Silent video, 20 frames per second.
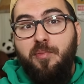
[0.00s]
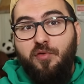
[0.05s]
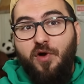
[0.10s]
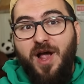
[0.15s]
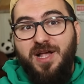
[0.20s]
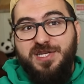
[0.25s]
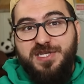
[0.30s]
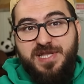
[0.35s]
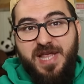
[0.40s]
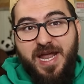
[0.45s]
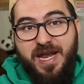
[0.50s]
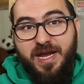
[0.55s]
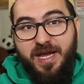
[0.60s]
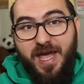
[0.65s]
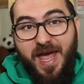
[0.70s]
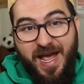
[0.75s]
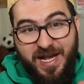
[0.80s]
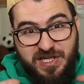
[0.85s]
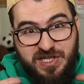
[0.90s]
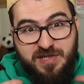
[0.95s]

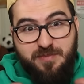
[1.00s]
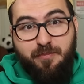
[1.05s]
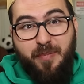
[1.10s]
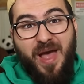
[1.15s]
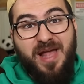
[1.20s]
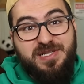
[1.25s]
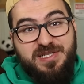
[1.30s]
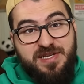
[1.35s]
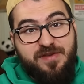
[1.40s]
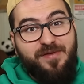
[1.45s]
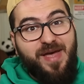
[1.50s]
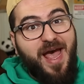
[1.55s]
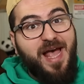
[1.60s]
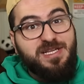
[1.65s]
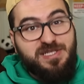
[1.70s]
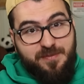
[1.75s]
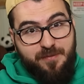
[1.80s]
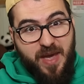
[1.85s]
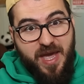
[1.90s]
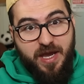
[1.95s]
prosthetic, expensive
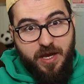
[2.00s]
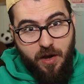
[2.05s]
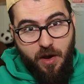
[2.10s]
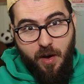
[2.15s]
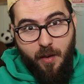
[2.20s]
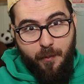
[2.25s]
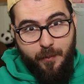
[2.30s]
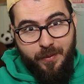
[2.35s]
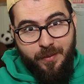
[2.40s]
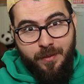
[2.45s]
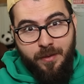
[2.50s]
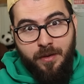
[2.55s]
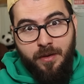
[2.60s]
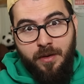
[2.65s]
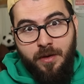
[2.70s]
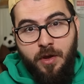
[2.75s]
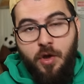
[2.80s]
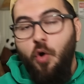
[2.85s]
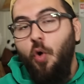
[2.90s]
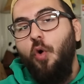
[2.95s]
ass makeup,
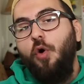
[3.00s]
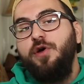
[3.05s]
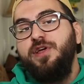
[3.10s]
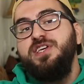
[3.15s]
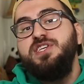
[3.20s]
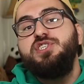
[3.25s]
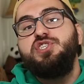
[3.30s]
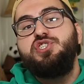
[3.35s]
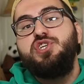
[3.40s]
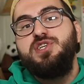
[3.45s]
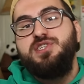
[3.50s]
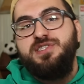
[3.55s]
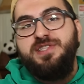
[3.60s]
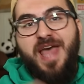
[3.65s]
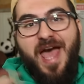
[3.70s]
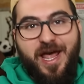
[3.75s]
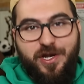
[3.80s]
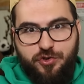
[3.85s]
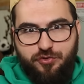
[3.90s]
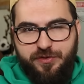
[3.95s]
or he's just
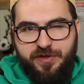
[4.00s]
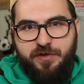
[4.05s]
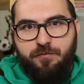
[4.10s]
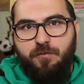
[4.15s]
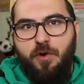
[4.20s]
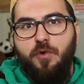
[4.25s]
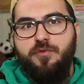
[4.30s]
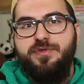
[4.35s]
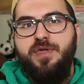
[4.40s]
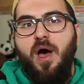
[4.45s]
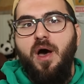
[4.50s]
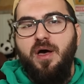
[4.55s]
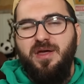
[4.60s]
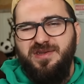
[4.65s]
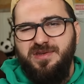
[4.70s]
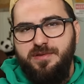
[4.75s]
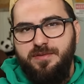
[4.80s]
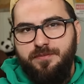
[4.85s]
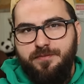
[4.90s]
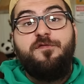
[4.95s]
naturally
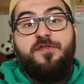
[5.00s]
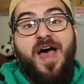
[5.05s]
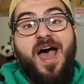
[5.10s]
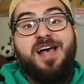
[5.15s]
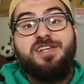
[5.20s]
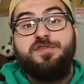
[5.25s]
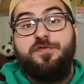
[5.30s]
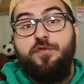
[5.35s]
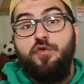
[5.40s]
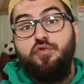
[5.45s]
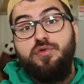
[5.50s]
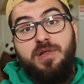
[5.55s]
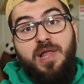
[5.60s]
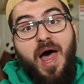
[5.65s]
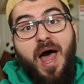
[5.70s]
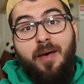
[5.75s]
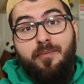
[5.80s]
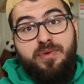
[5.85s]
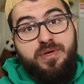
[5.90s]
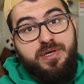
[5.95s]
rotund. Fast food
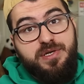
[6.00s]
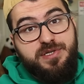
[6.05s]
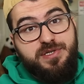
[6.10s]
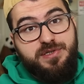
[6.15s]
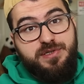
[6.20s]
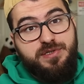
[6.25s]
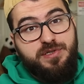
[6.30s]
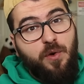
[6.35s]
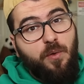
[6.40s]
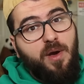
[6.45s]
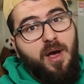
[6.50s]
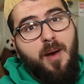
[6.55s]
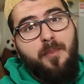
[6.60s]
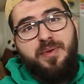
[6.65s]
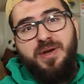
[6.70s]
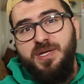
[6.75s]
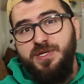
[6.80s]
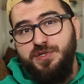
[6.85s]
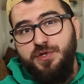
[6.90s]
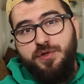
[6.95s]
lobbyists. So
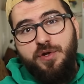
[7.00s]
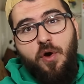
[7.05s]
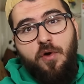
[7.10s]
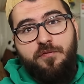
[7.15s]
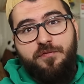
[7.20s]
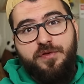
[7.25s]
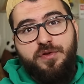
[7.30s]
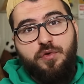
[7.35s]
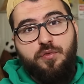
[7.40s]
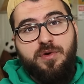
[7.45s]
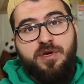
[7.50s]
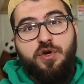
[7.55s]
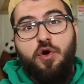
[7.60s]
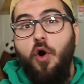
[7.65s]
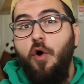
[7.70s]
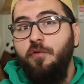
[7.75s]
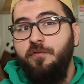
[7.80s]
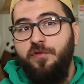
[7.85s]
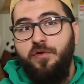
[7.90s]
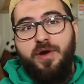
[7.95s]
companies are known for doing
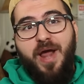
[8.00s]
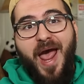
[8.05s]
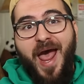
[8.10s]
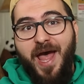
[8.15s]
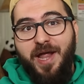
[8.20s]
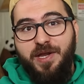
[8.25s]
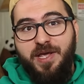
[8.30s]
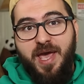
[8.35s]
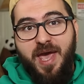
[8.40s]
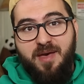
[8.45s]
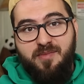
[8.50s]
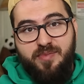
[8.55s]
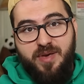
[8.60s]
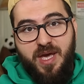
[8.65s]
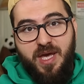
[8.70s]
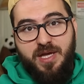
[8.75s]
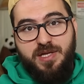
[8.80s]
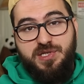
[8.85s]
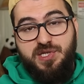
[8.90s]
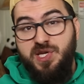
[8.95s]
covert ad
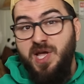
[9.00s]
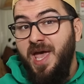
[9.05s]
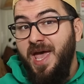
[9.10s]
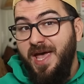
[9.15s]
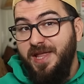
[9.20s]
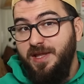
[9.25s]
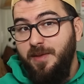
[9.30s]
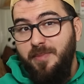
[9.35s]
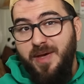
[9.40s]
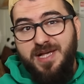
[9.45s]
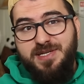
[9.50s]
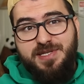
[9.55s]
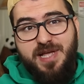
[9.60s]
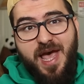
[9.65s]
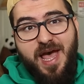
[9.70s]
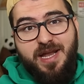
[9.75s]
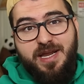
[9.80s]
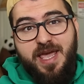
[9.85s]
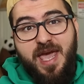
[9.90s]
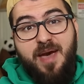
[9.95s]
campaigns, and the best
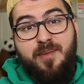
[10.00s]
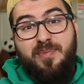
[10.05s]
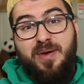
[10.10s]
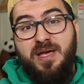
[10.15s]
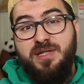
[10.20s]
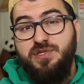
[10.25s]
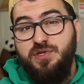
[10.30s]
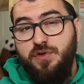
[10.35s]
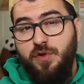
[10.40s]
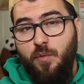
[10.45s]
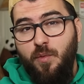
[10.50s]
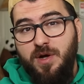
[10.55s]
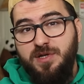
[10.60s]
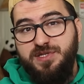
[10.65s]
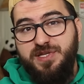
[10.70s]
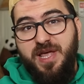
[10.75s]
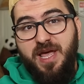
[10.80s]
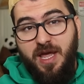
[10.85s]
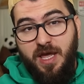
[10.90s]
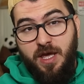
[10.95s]
ad campaigns are the
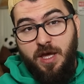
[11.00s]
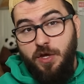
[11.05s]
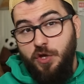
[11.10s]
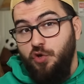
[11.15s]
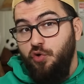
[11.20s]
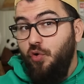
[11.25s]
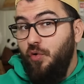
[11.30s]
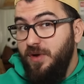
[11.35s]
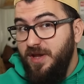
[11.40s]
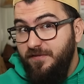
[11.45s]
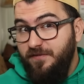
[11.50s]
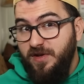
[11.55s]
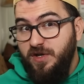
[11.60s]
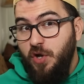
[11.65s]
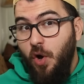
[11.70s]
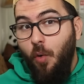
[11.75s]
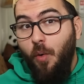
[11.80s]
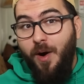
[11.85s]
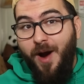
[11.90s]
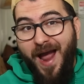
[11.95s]
ones that you don't even
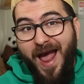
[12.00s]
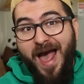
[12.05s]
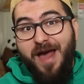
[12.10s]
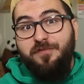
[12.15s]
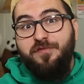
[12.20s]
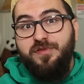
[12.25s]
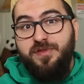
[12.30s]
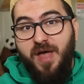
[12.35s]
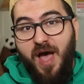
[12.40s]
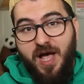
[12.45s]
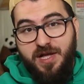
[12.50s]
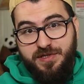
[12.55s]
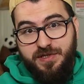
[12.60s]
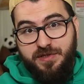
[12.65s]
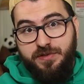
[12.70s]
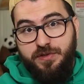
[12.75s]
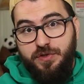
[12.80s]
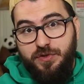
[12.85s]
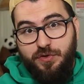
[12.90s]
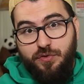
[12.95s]
know are
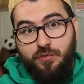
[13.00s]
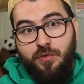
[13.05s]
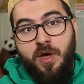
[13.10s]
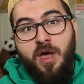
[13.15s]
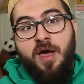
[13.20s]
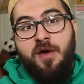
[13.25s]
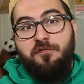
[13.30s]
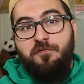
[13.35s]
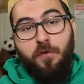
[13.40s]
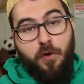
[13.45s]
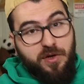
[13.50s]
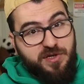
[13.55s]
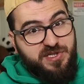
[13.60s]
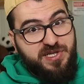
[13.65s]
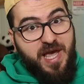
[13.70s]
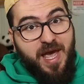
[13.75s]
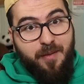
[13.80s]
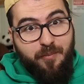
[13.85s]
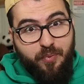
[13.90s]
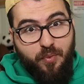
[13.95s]
advertising to you. For
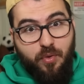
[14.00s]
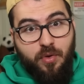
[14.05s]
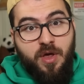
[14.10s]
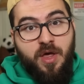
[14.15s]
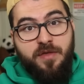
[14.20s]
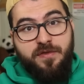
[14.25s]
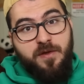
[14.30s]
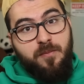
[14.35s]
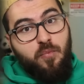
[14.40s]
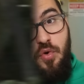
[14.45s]
example, the